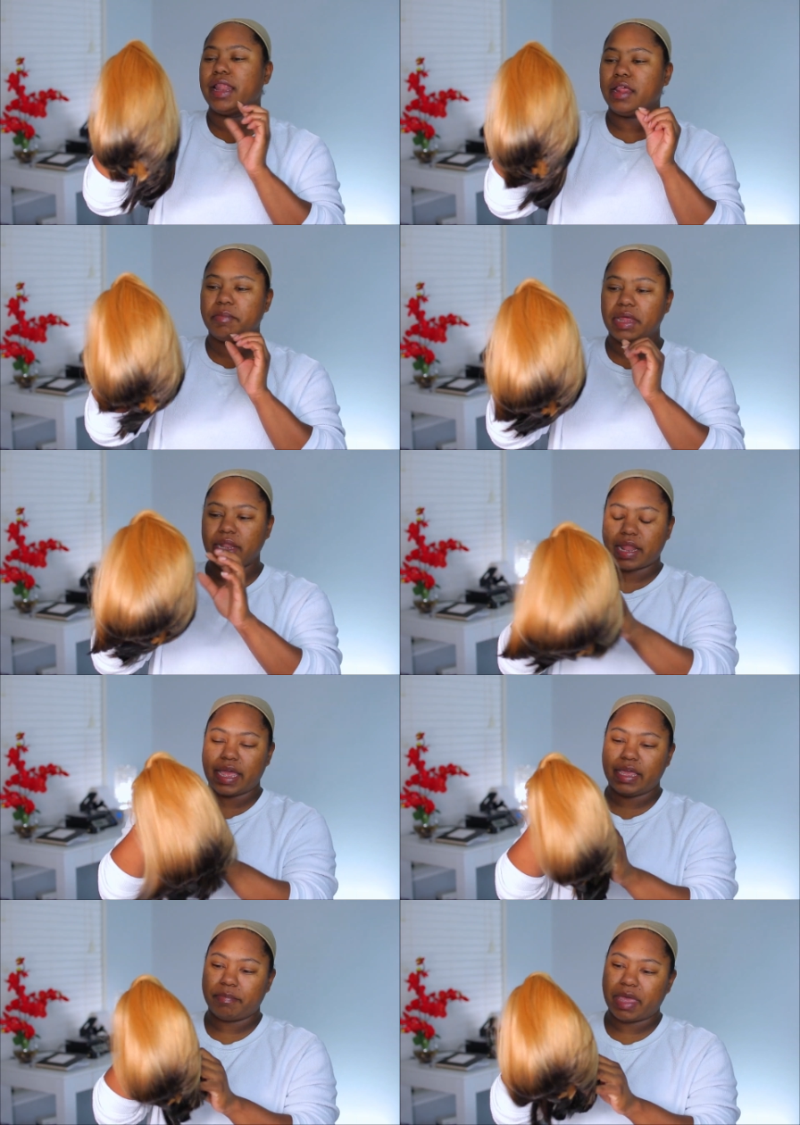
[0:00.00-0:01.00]
little bit
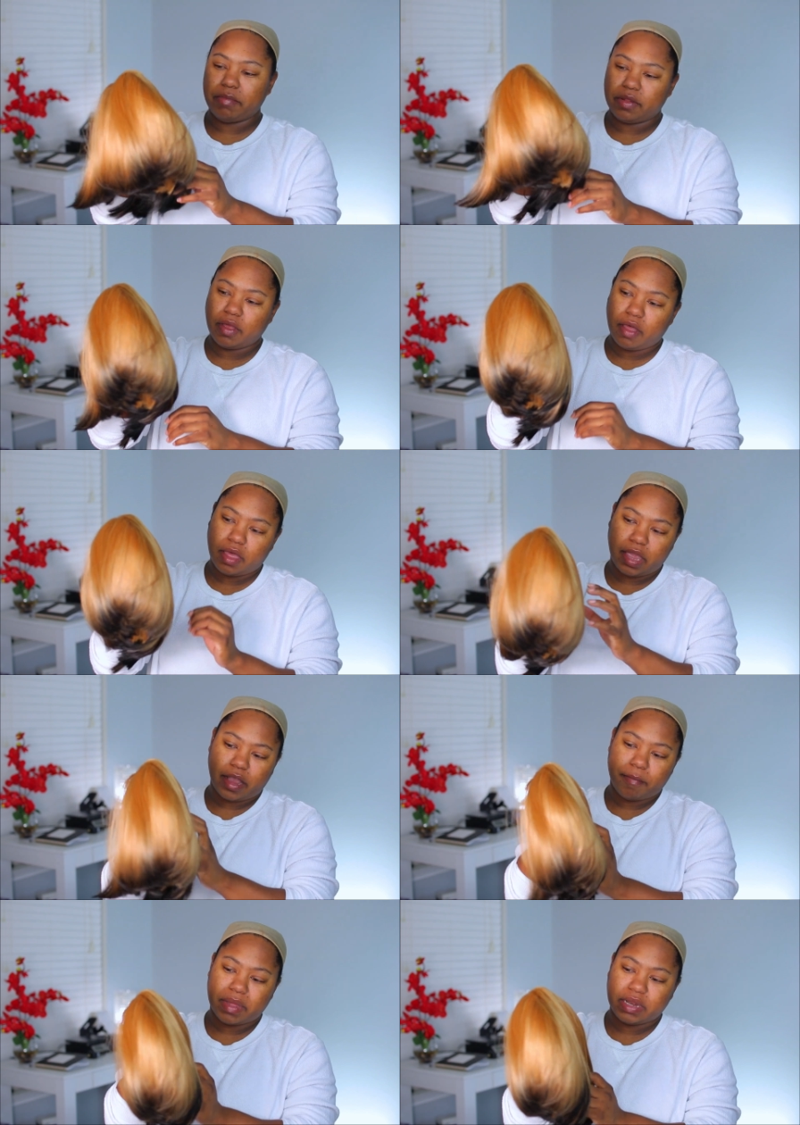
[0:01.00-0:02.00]
like baby doll
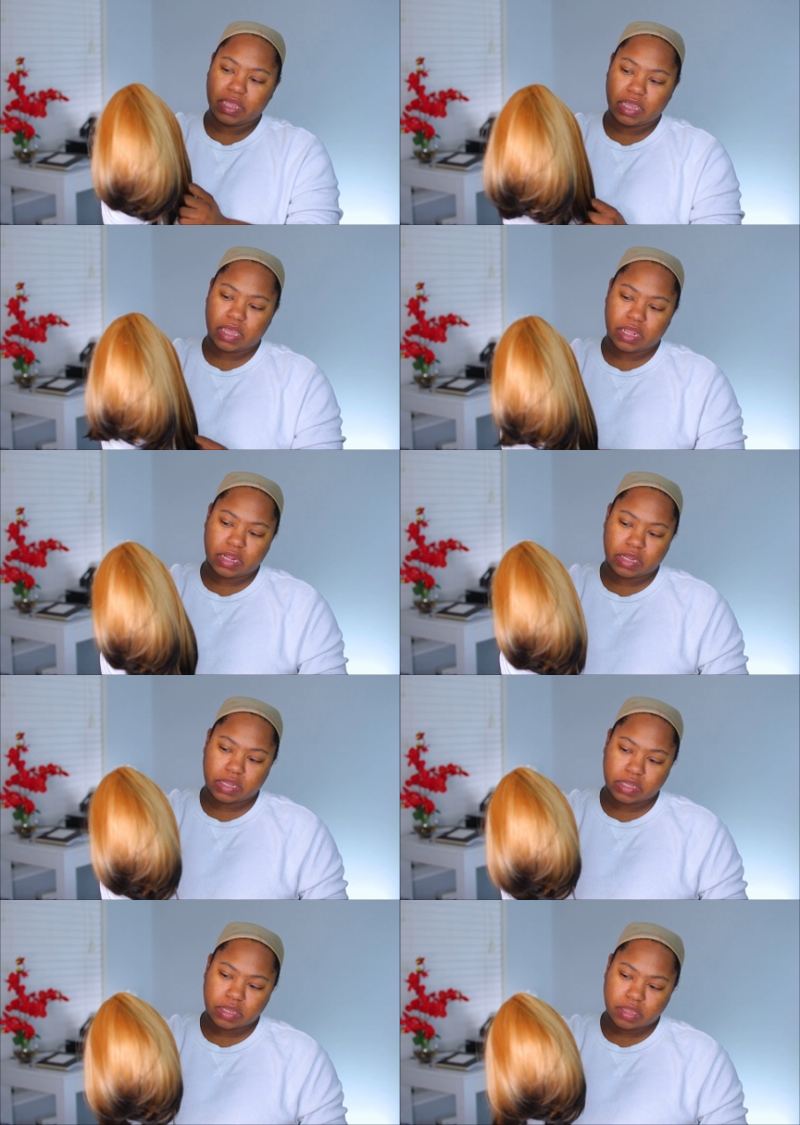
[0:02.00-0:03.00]
hair, but
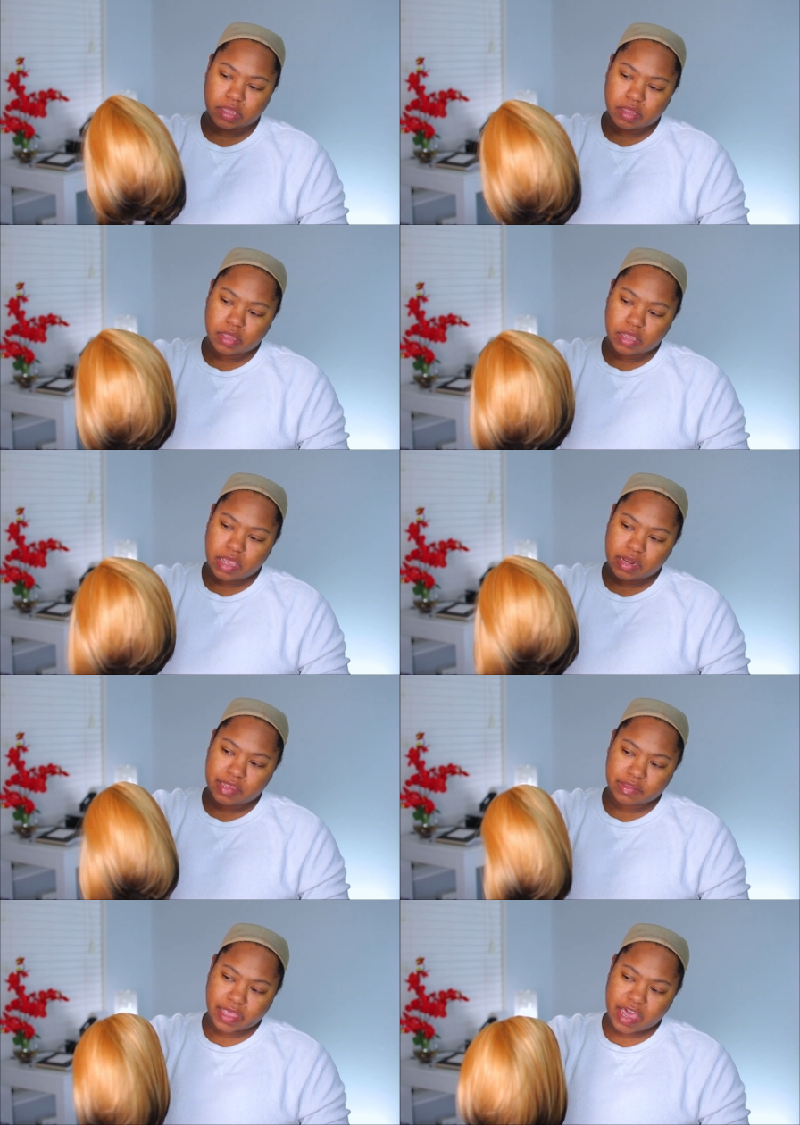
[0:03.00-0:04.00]
then it
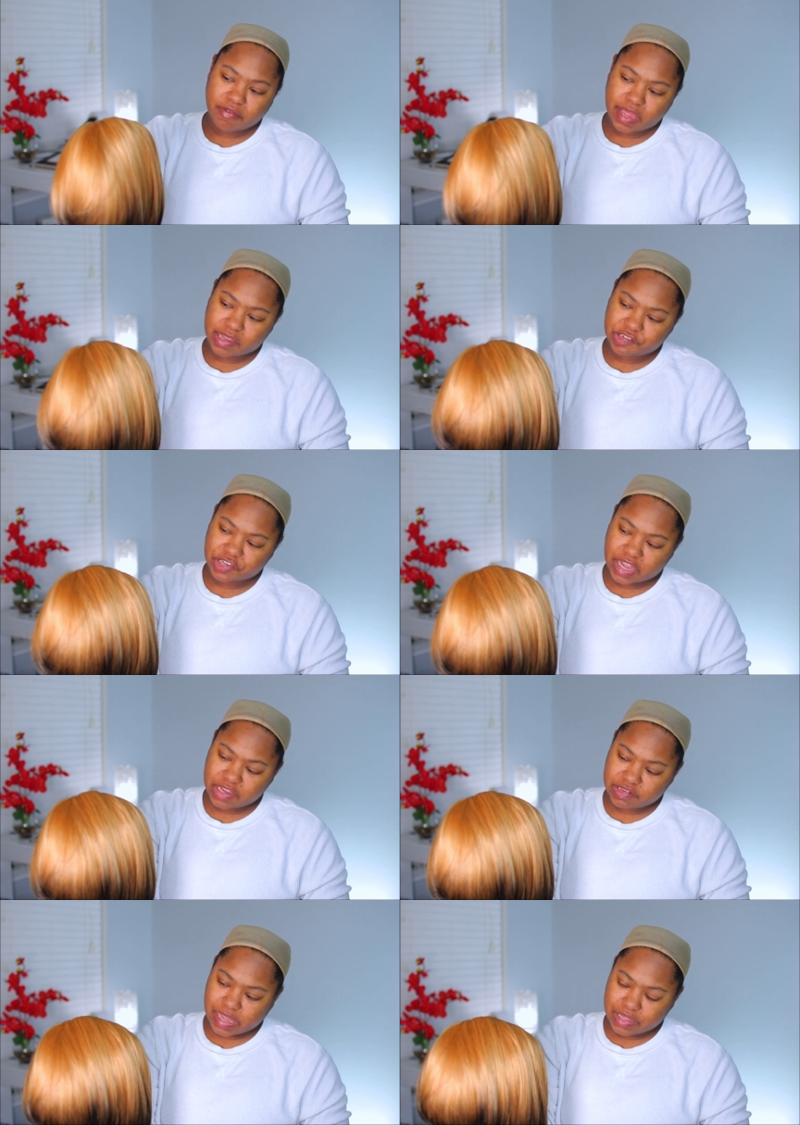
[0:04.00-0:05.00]
doesn't have like a
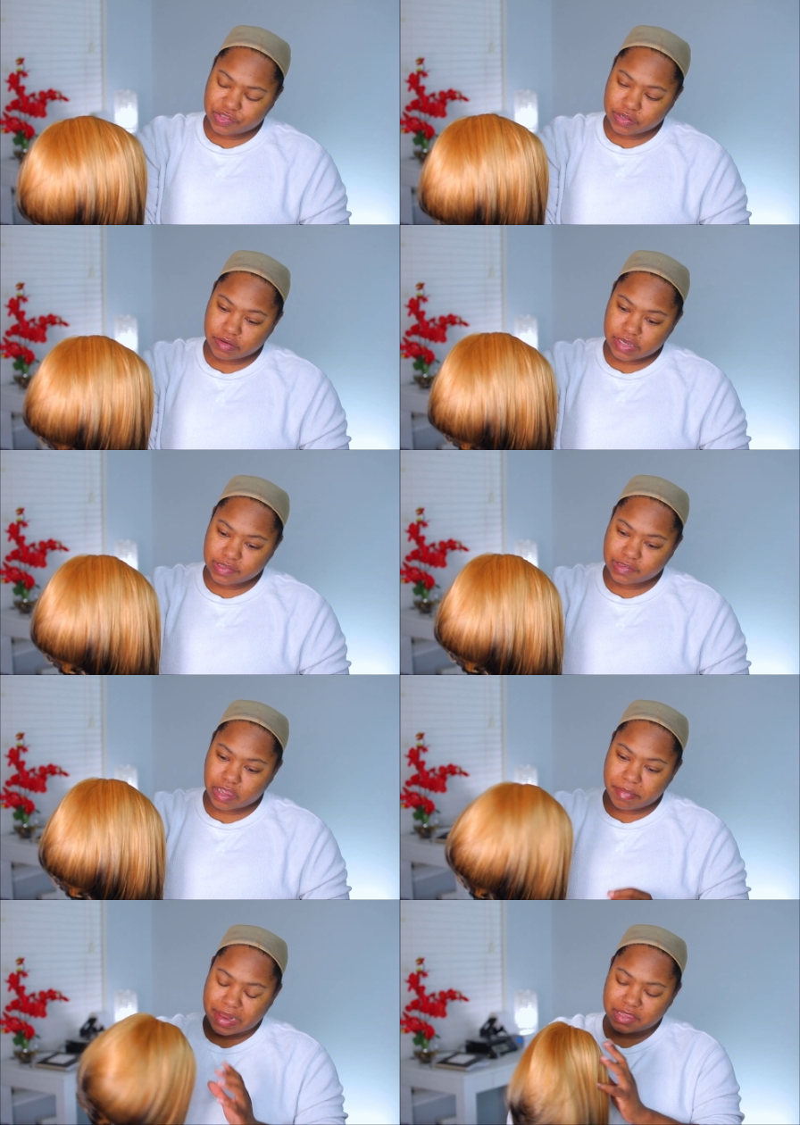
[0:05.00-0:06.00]
shine shine to it.
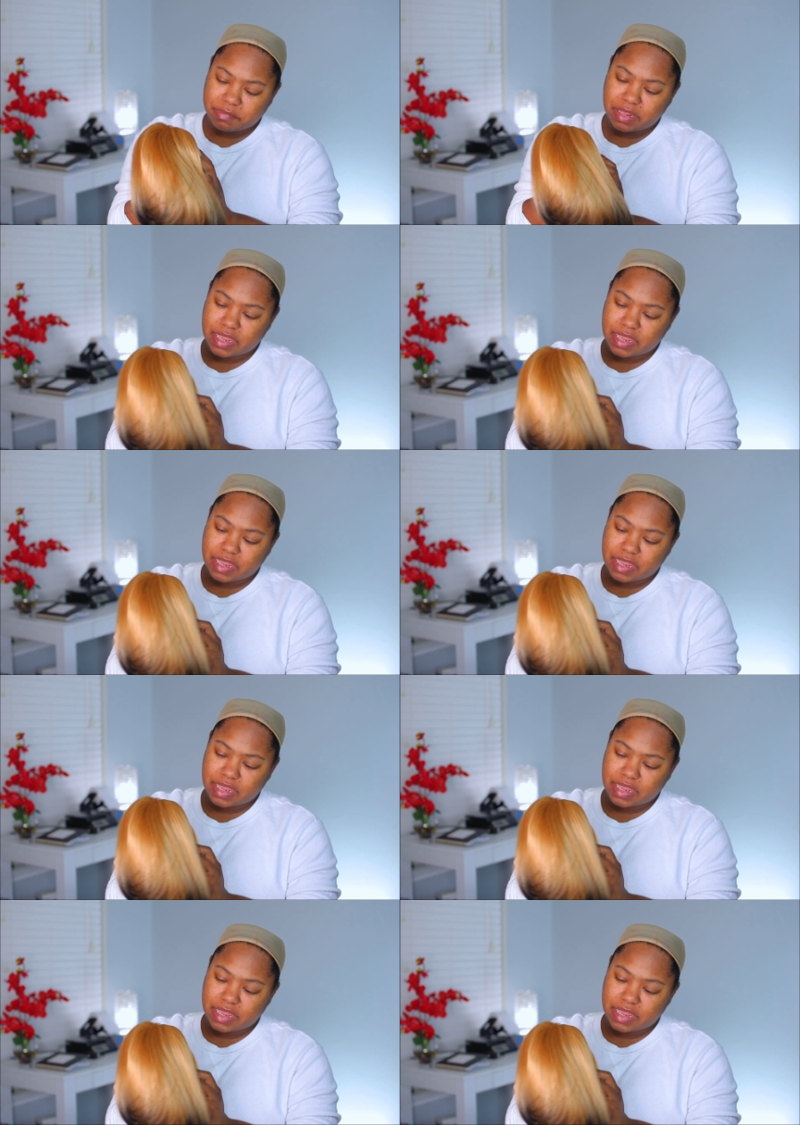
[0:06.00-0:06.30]
So it might just